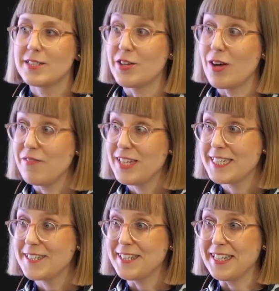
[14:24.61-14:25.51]
So at
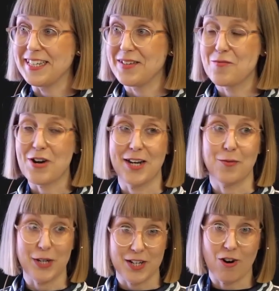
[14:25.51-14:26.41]
VTT,
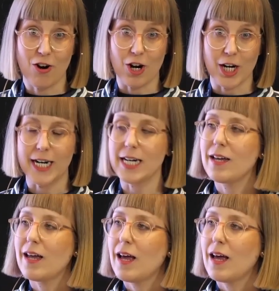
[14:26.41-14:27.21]
when we are